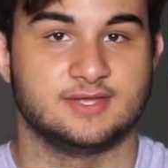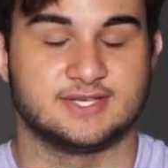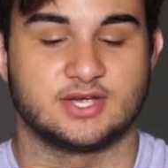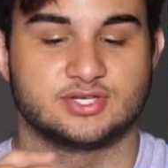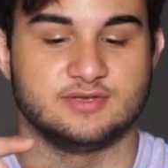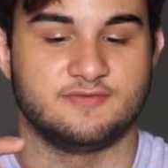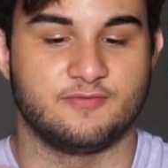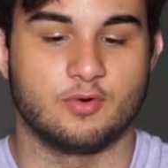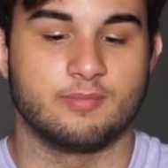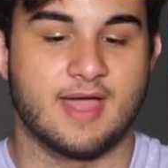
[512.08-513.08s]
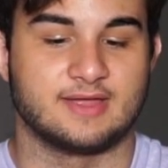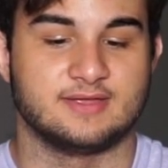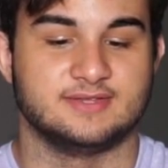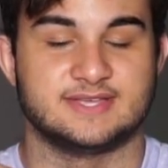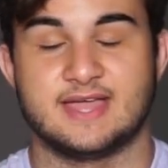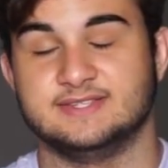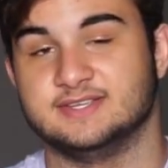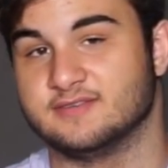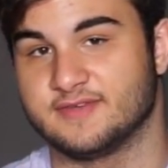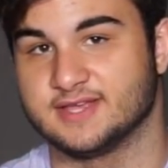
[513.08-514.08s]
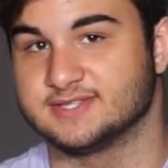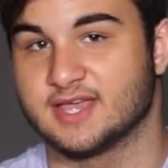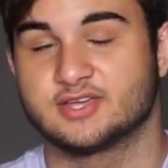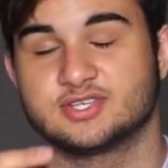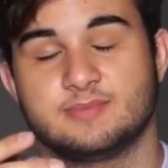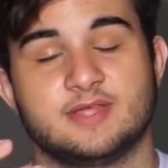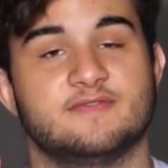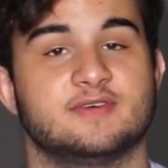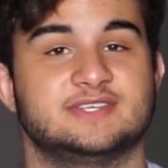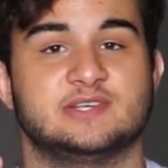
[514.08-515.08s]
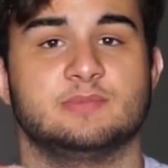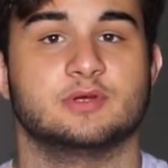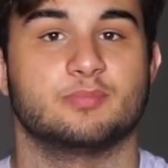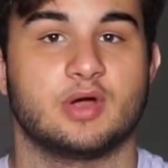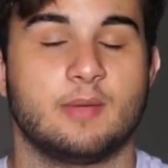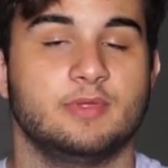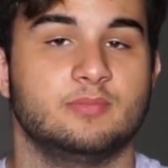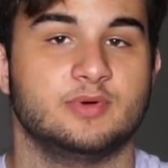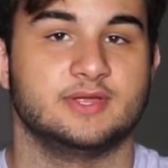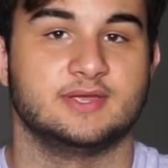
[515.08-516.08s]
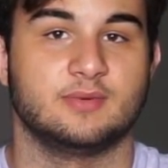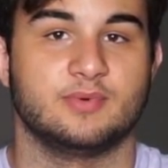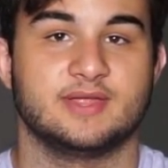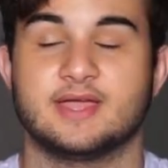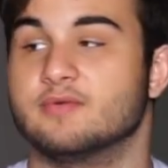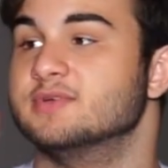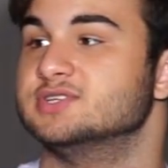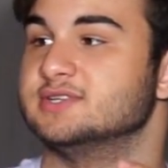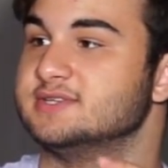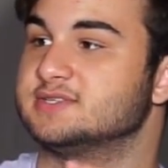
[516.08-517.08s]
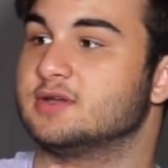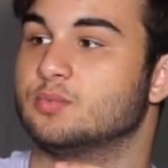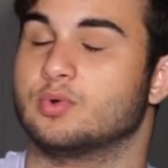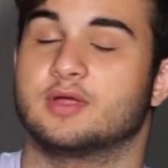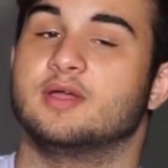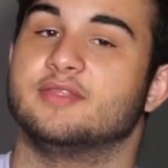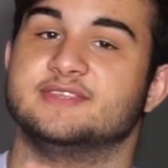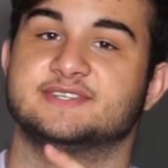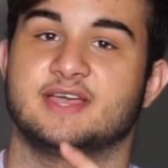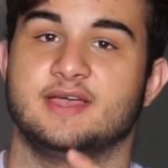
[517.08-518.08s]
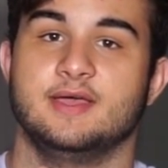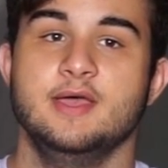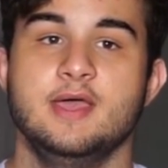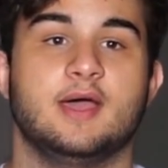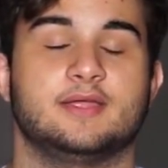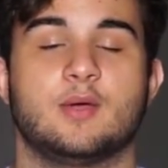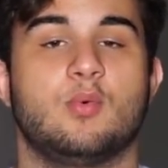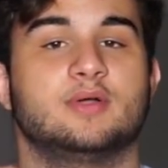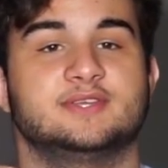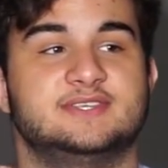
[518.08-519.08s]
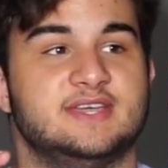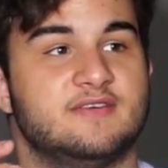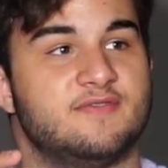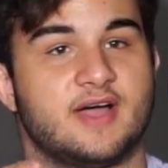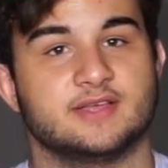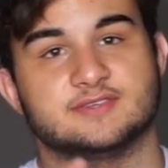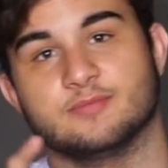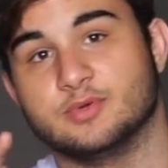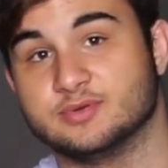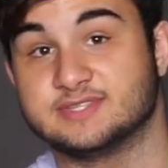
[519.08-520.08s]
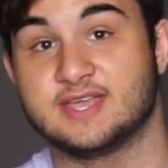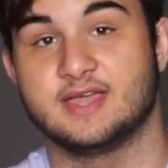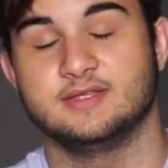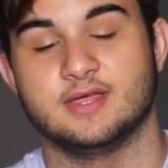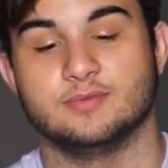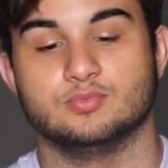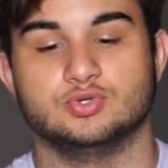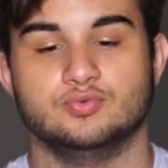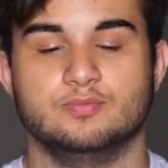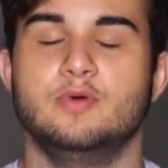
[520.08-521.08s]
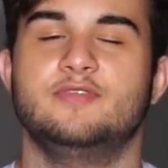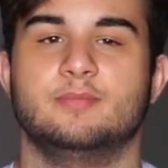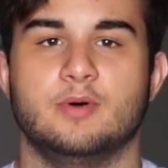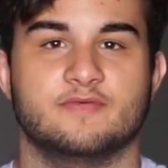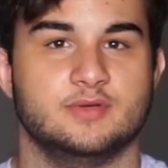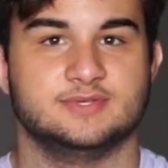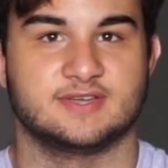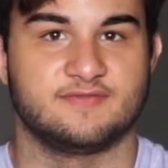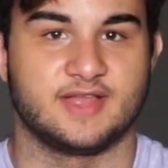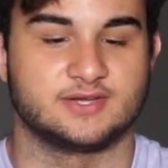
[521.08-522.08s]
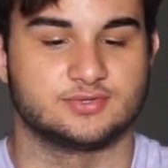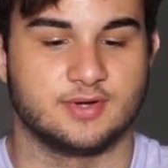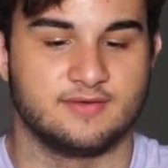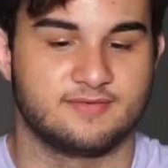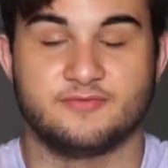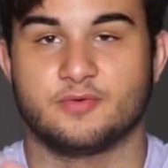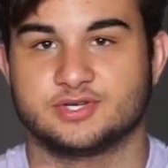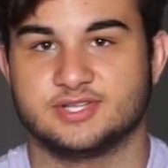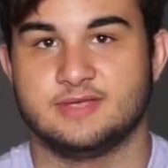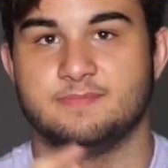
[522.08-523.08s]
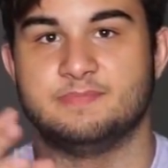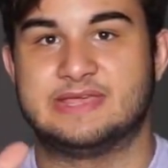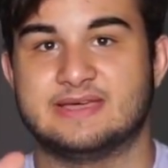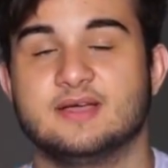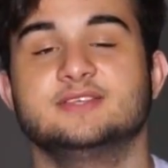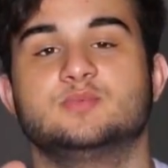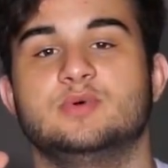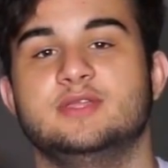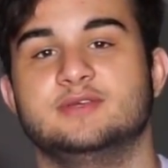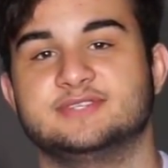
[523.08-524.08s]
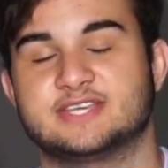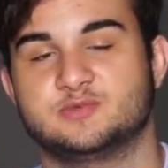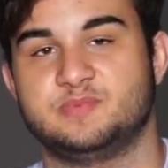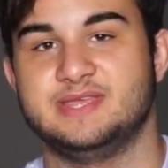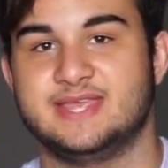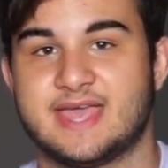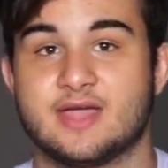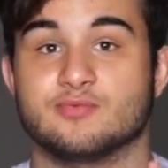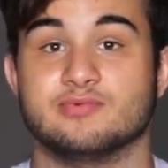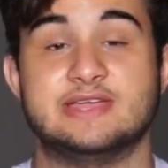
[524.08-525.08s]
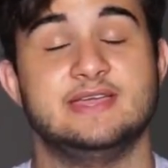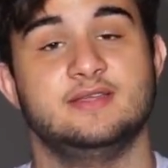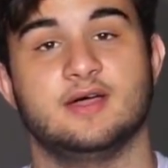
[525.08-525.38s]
it's actually formatted into NTFS. I actually made a very similar problem when I originally started working on this guy, and I wanted to take files from Windows 10 and move them over using a flash drive. Unfortunately, because Windows XP can't read